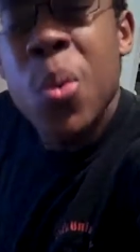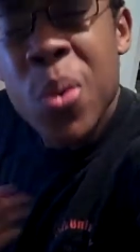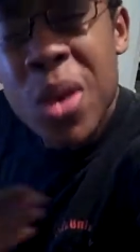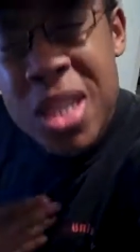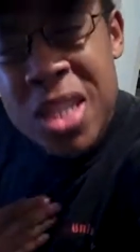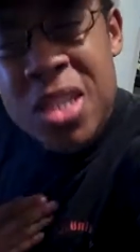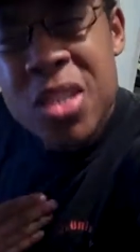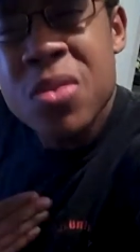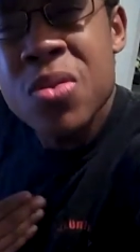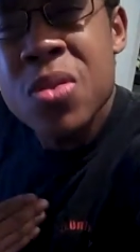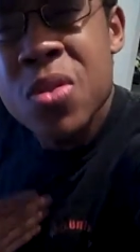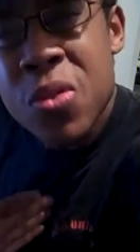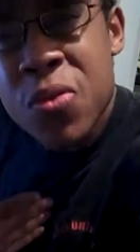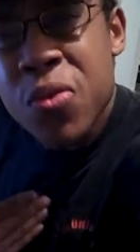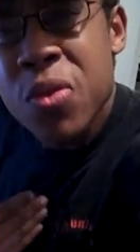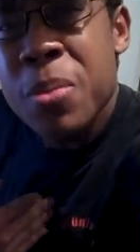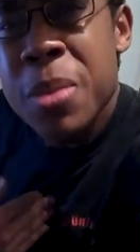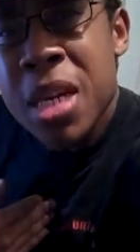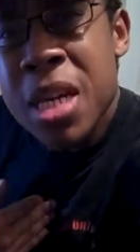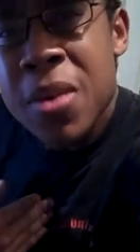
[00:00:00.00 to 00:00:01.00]
What do you do
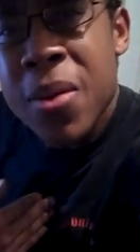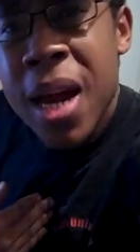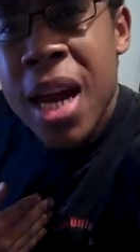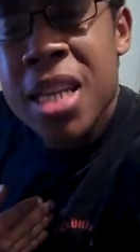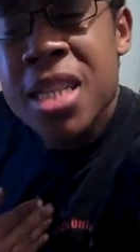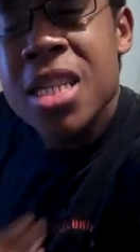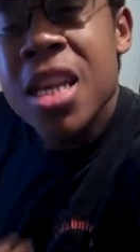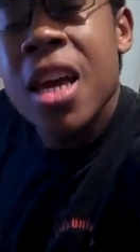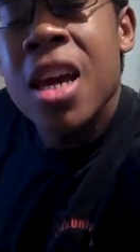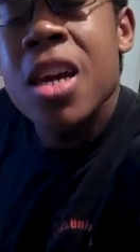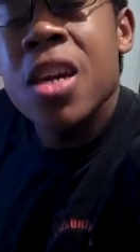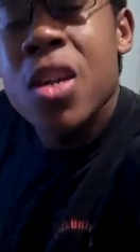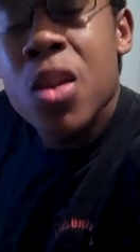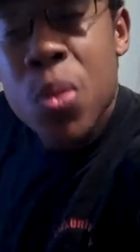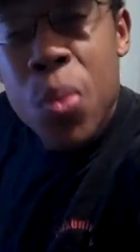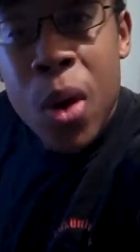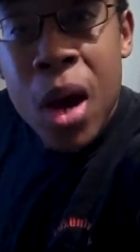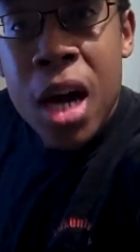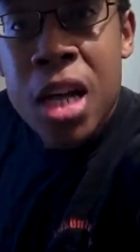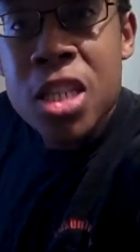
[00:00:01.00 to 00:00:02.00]
for me? You ask.
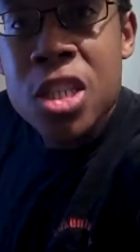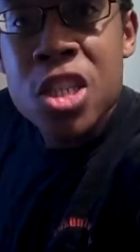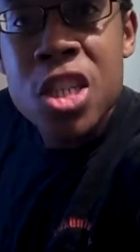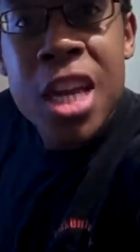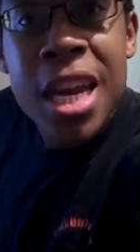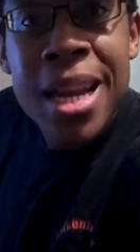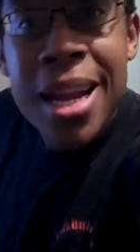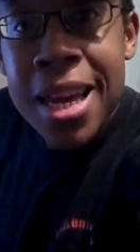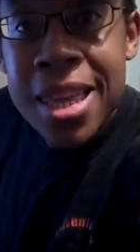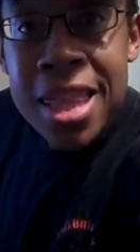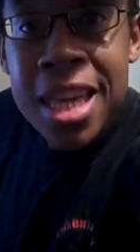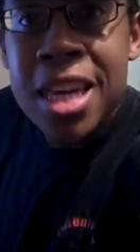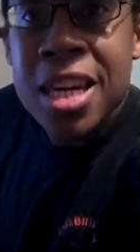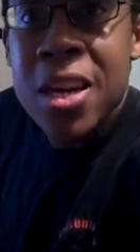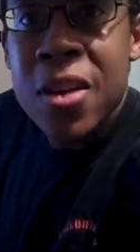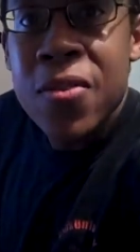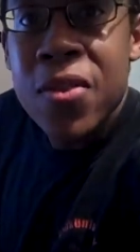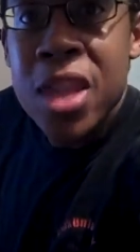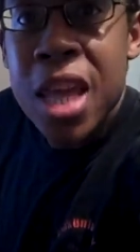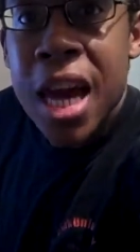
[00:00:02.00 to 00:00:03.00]
You watch, and I
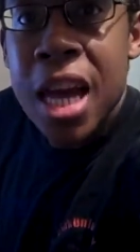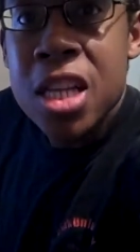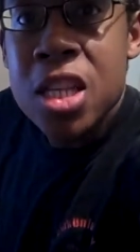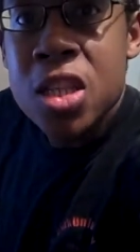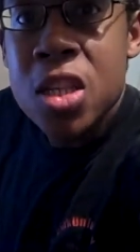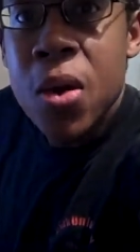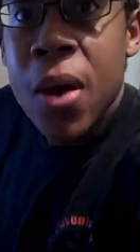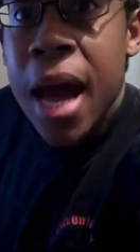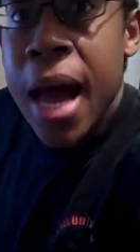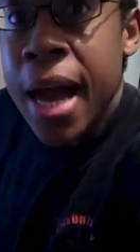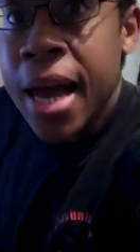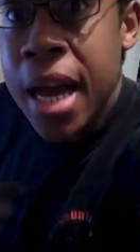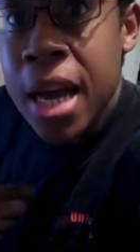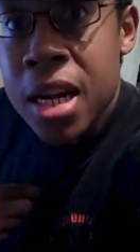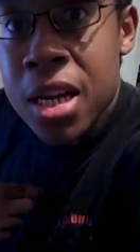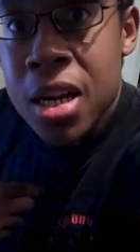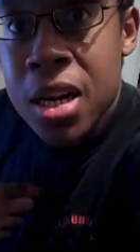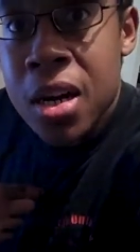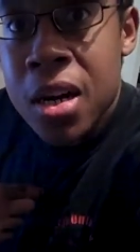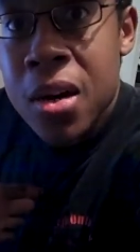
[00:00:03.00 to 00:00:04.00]
thank you for that. So I
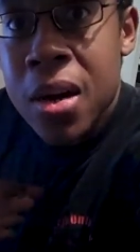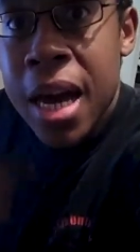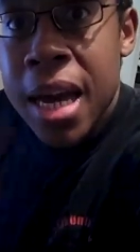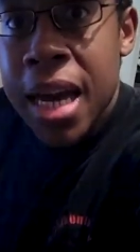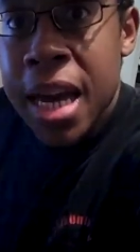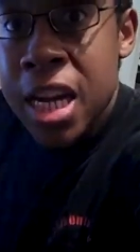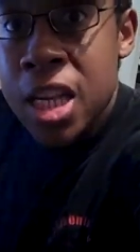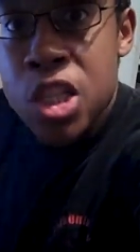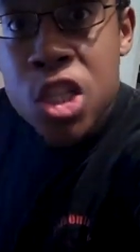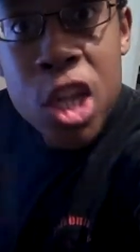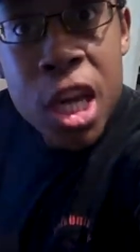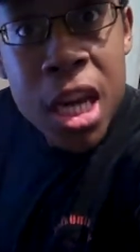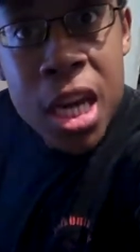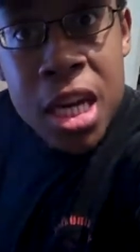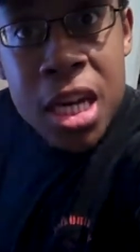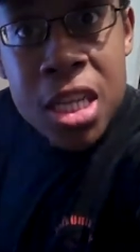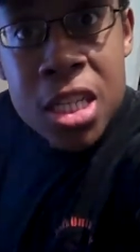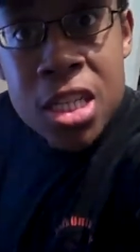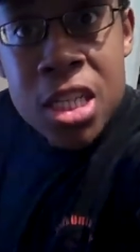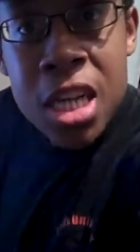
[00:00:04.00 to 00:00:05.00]
gotta go. I gotta
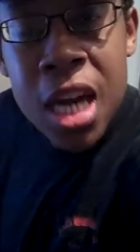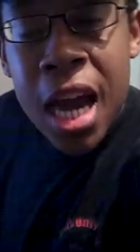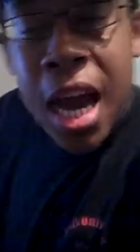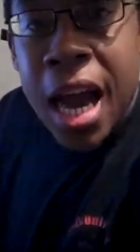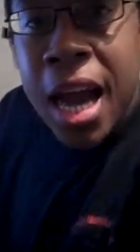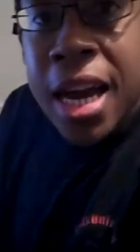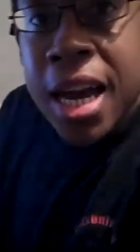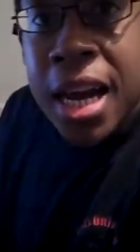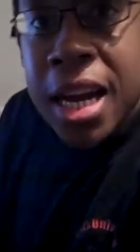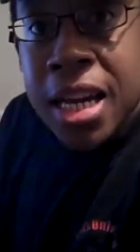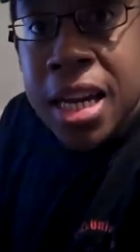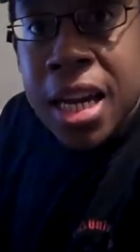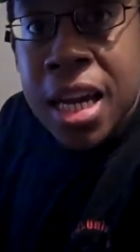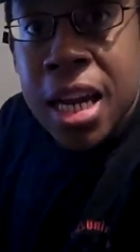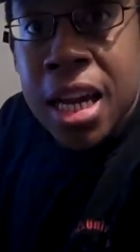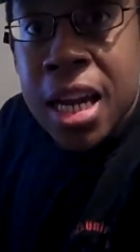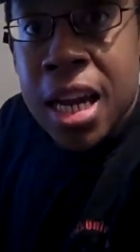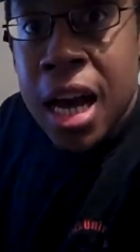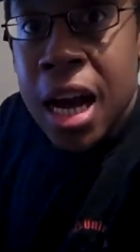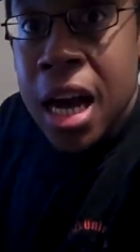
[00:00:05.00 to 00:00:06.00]
change. I gotta
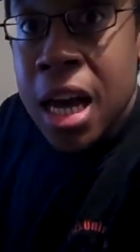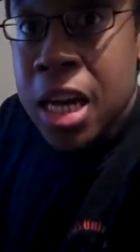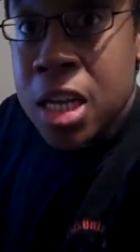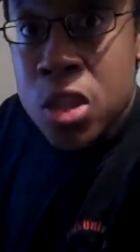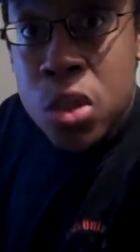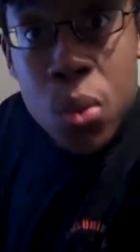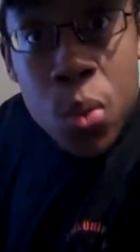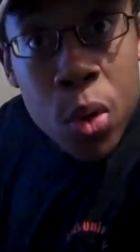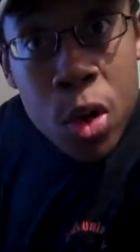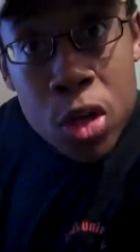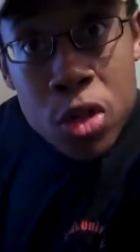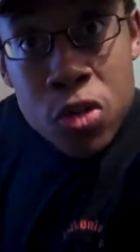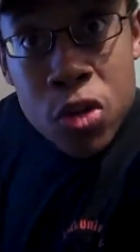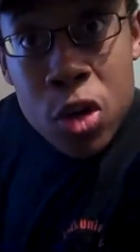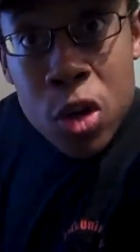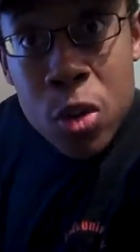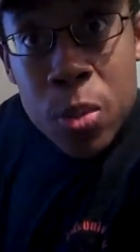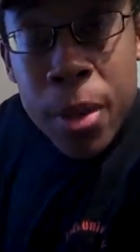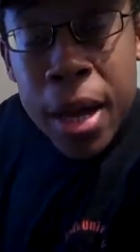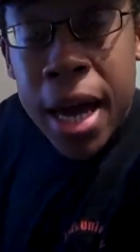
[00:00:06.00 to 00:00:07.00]
get uh, into
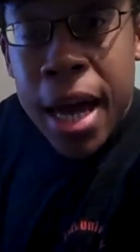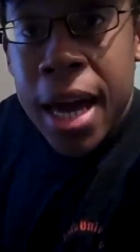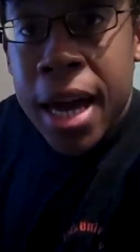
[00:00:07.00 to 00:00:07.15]
wardrobe.